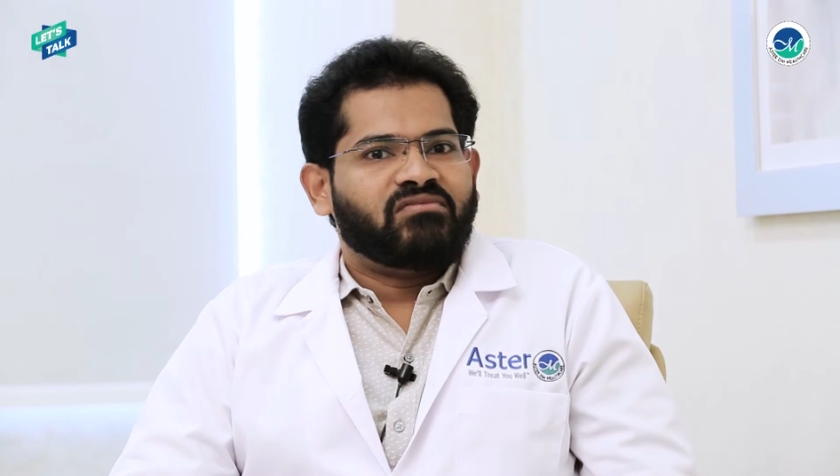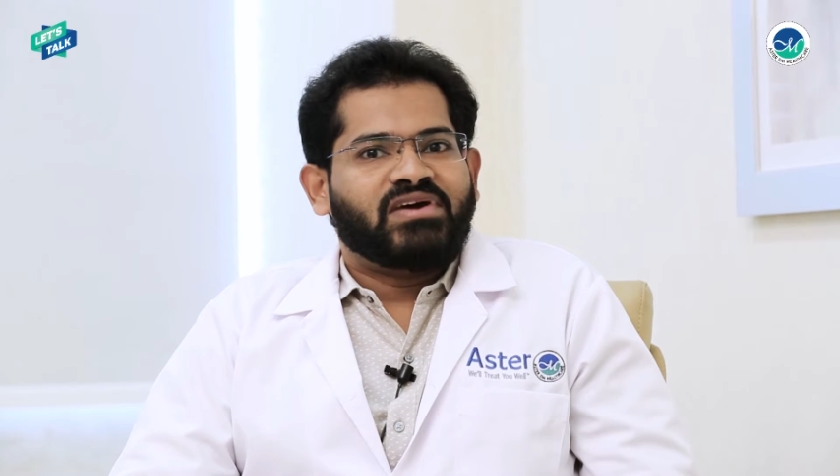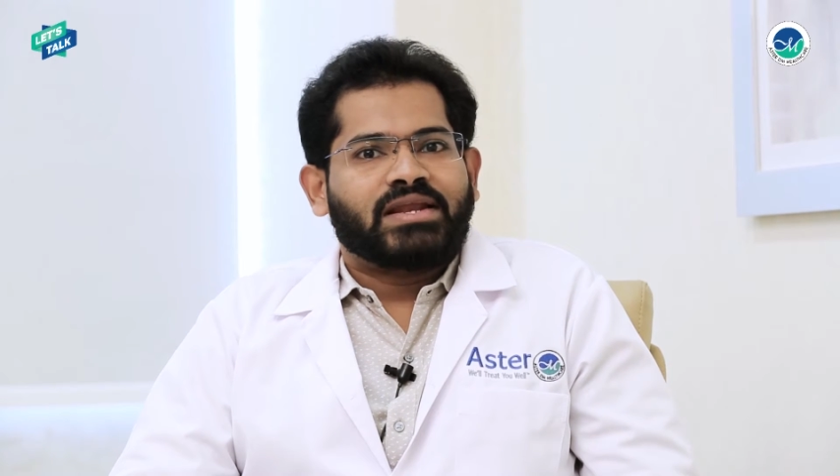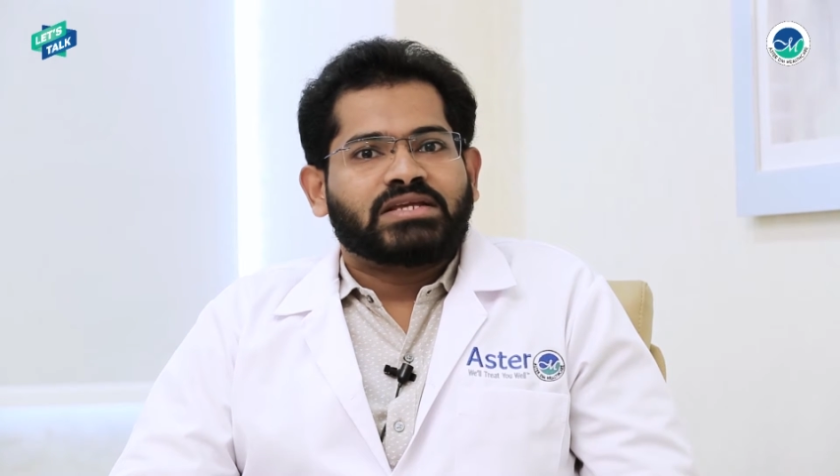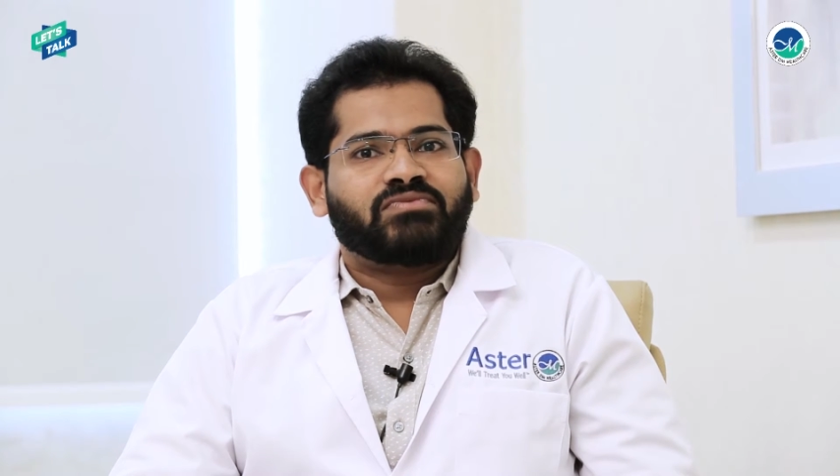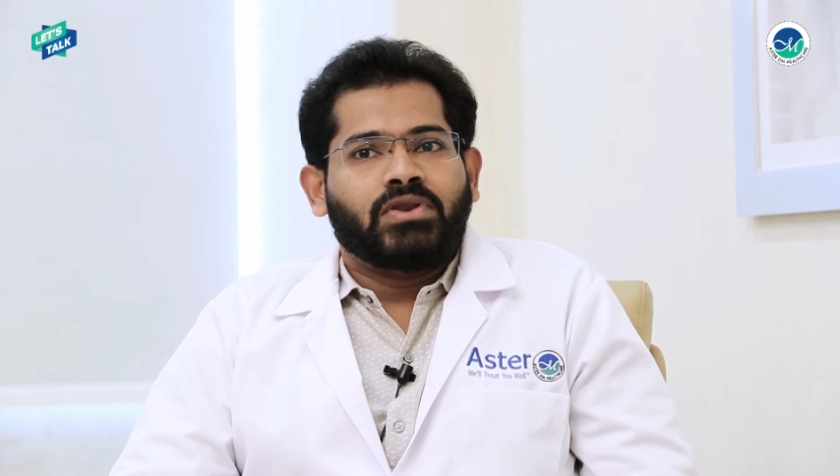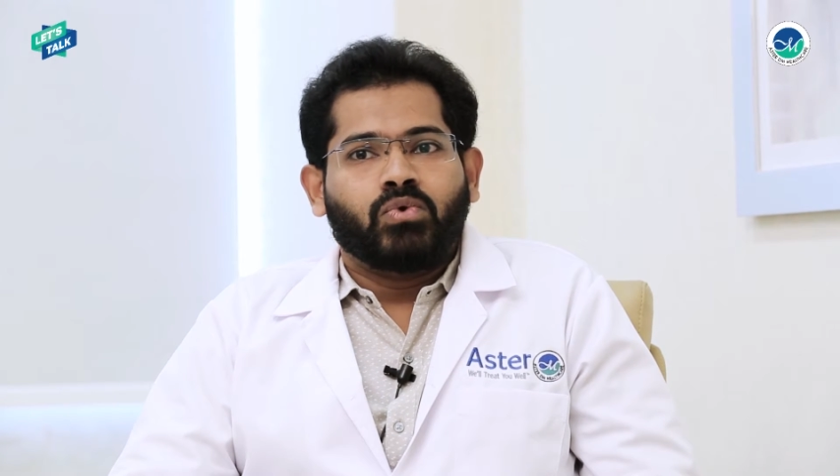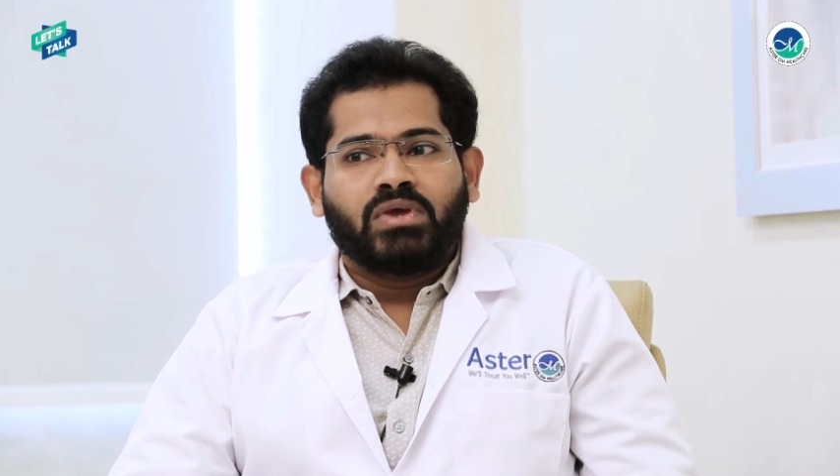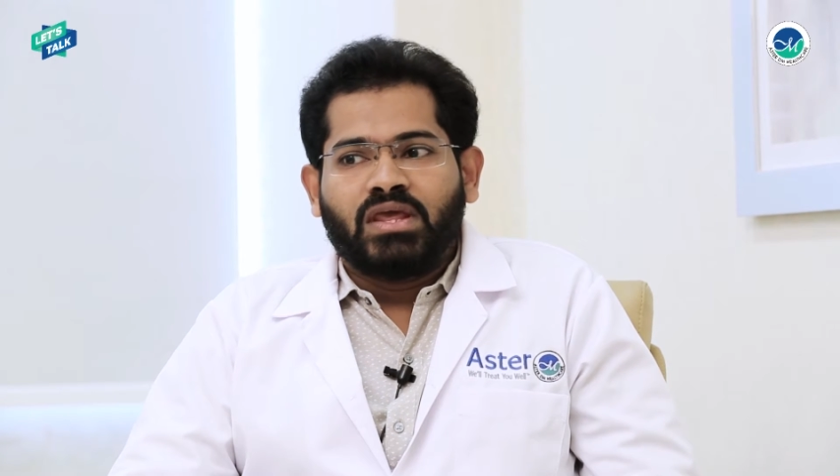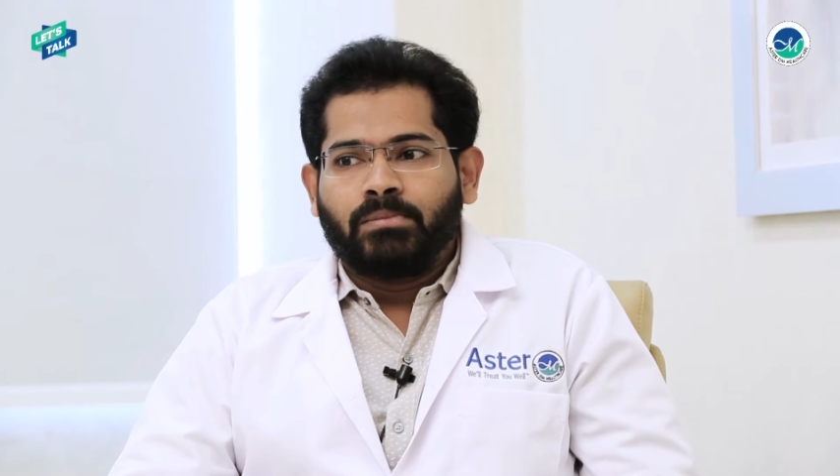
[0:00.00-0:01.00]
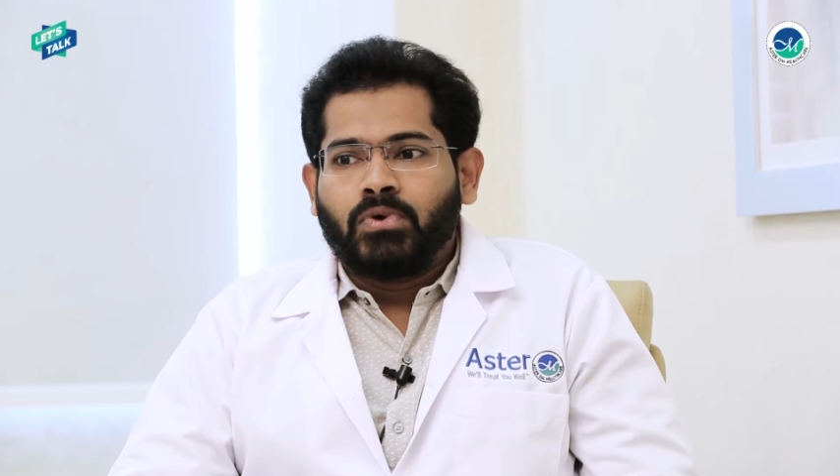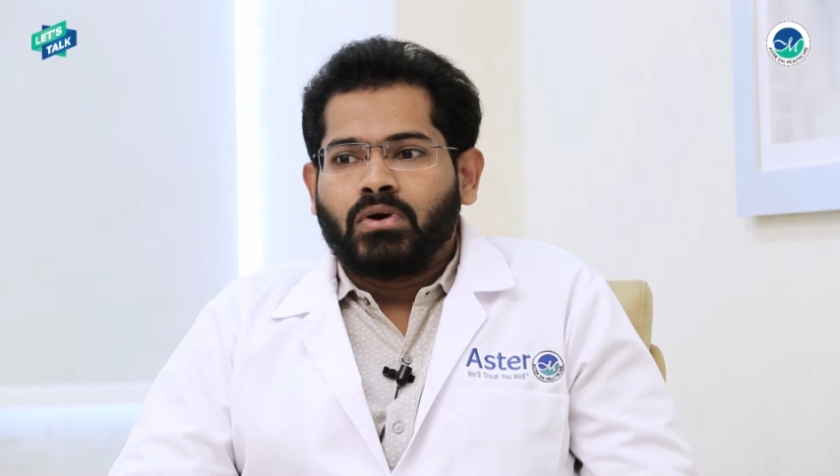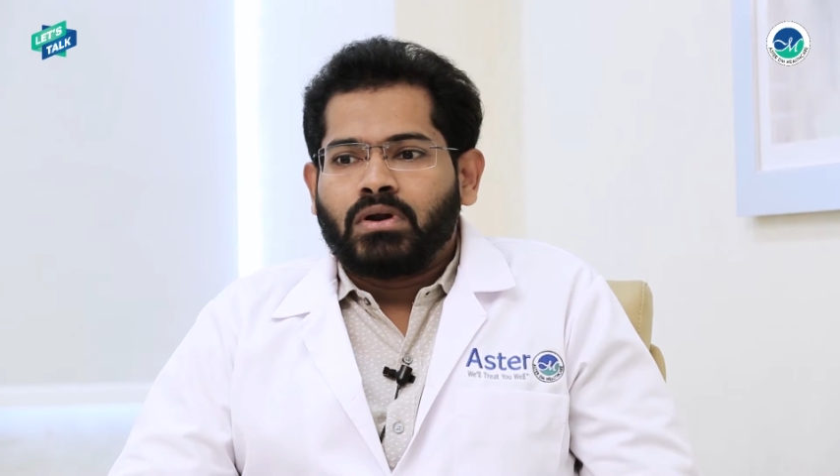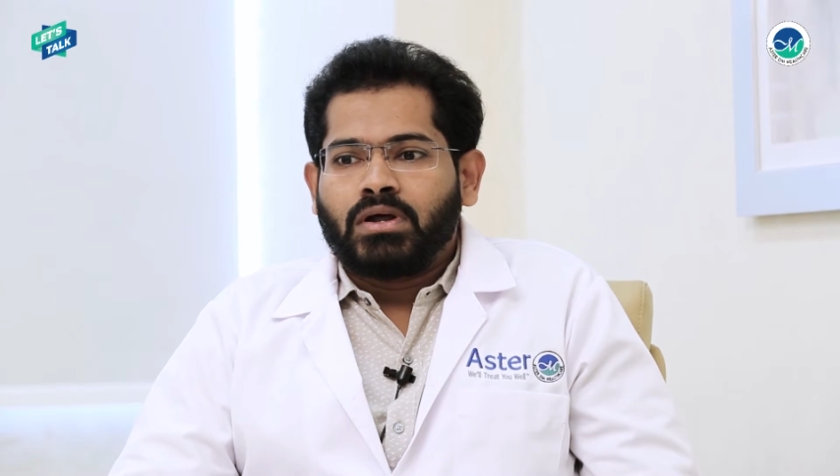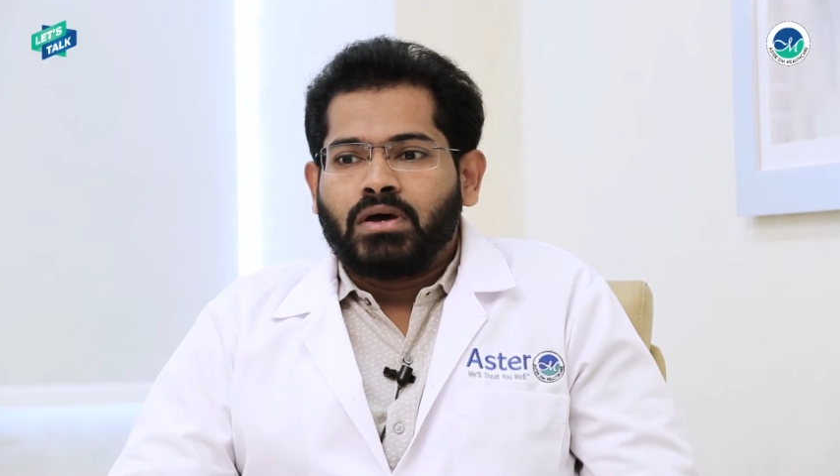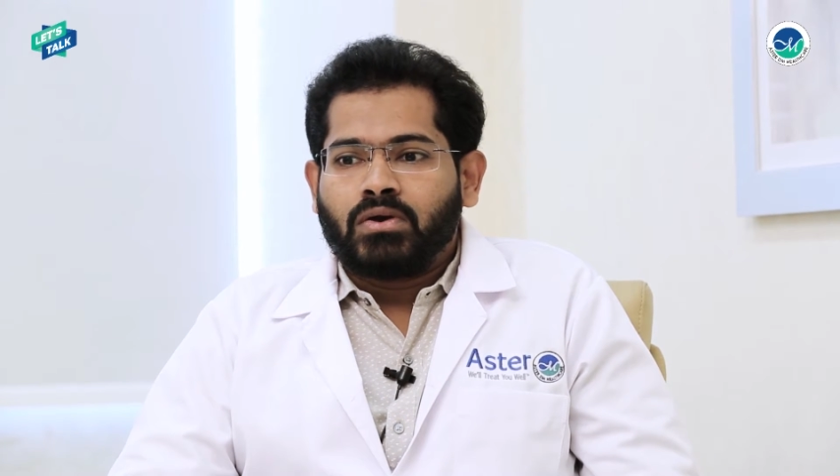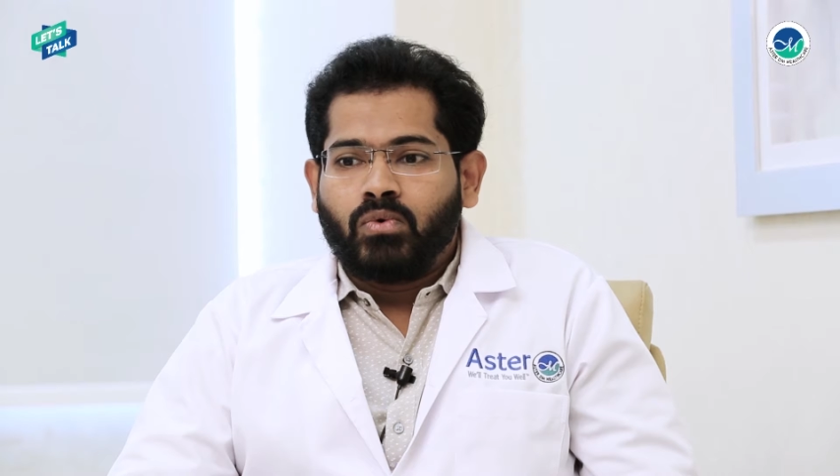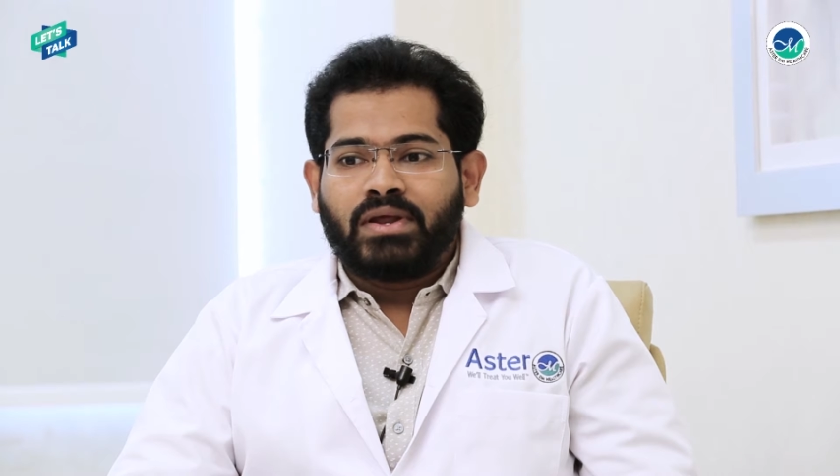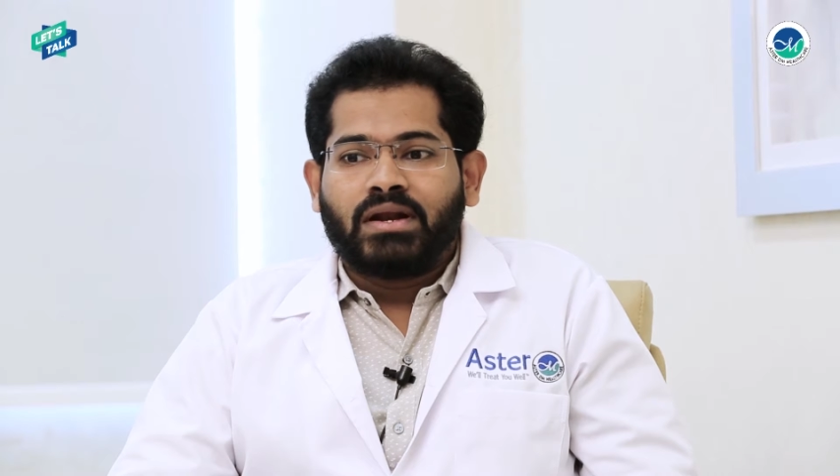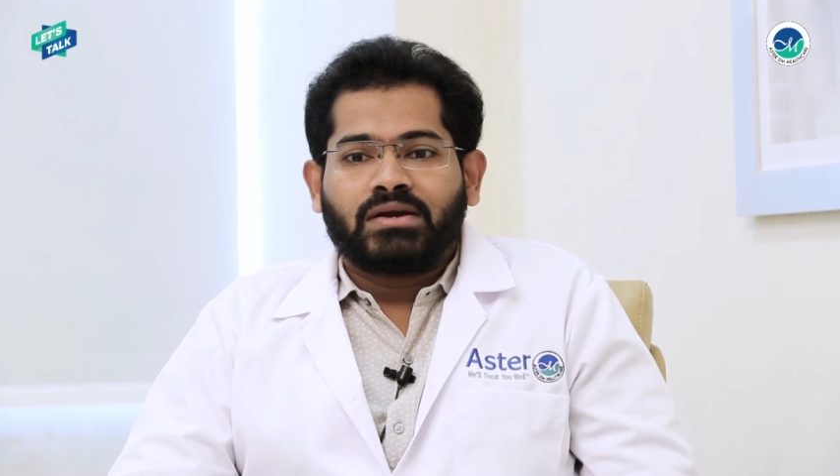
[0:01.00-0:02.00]
Whereas when you keep your
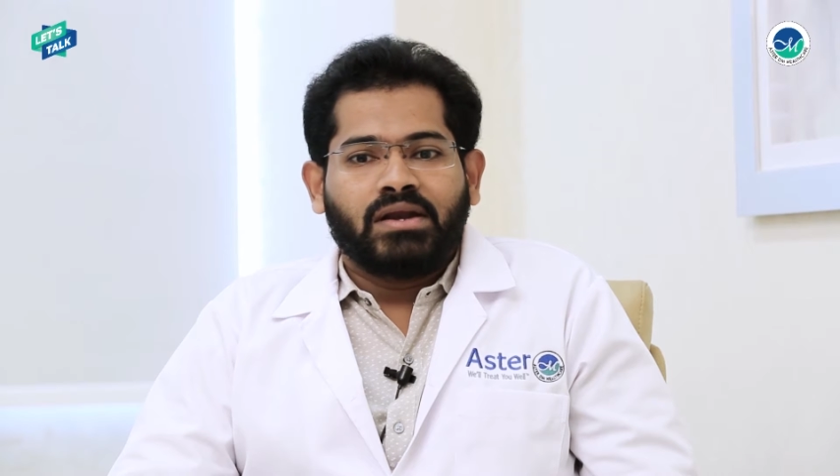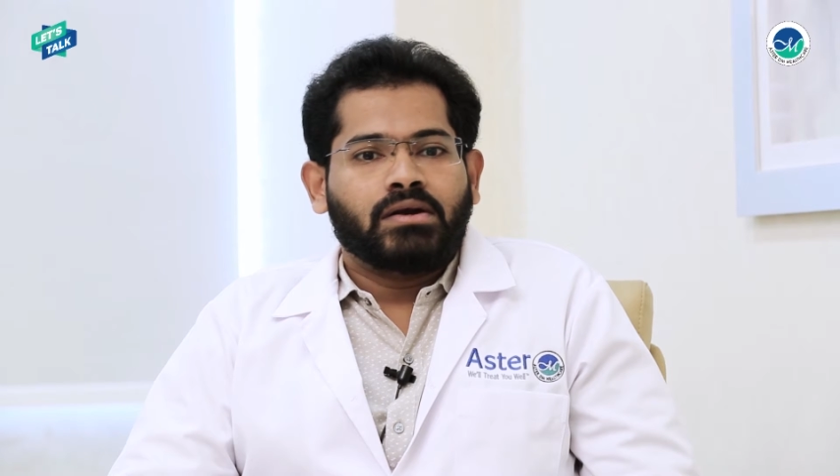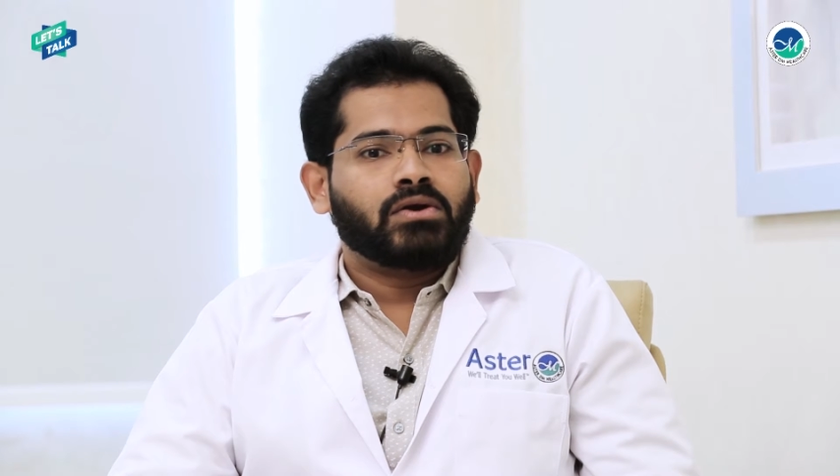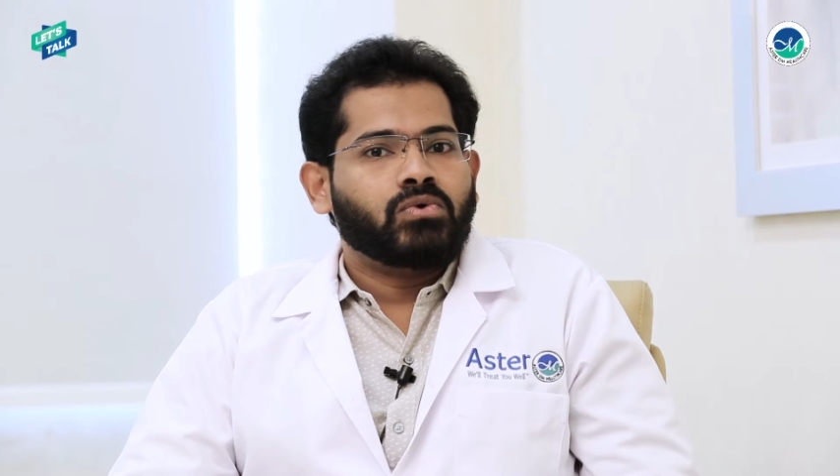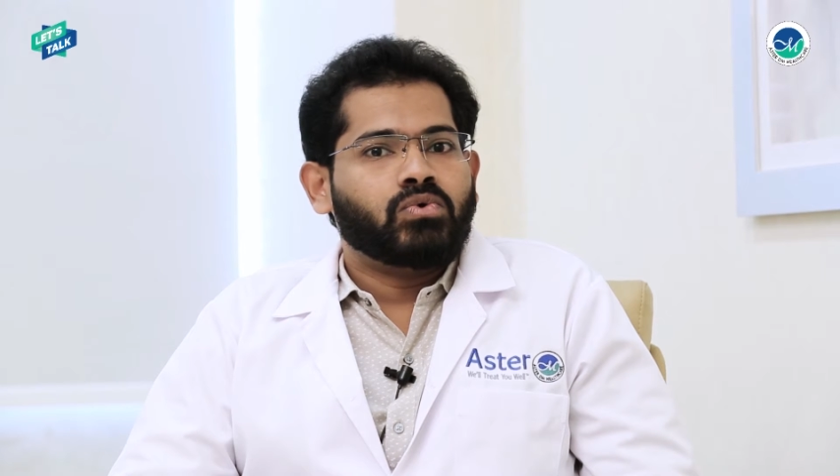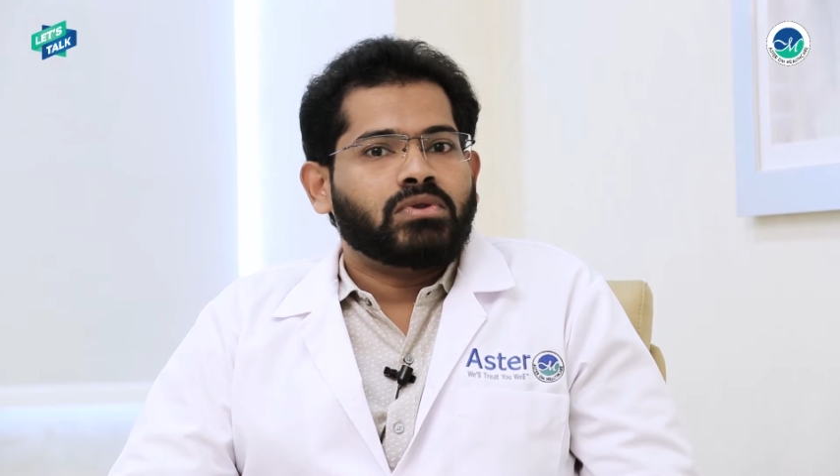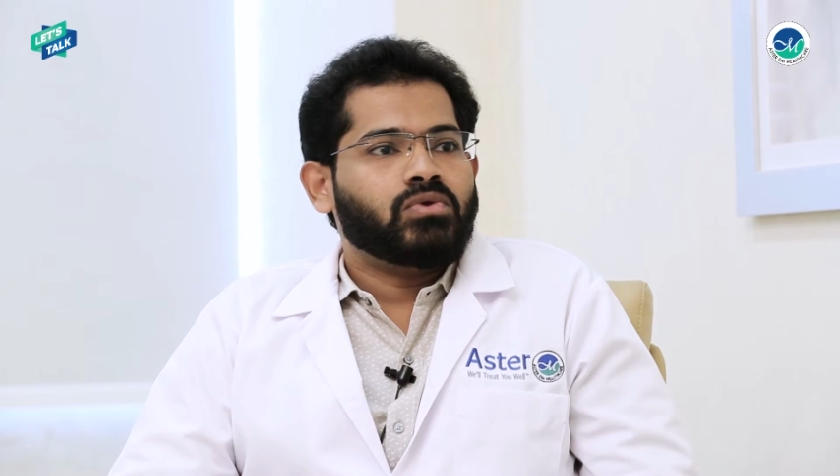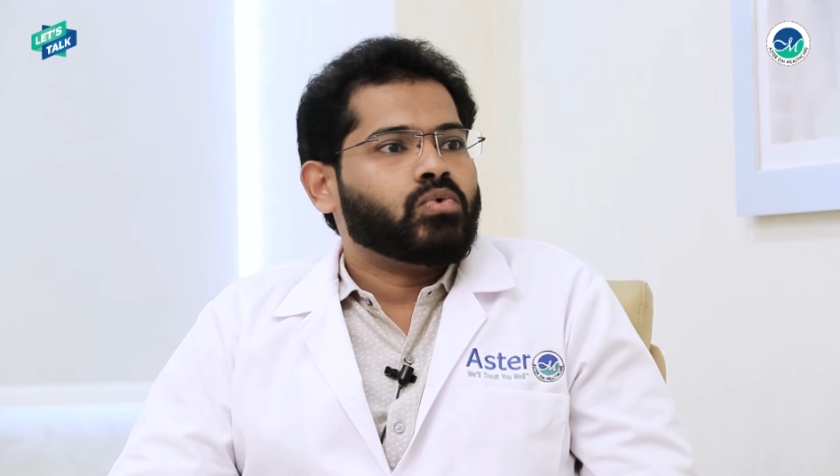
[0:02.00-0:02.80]
root canal treated tooth,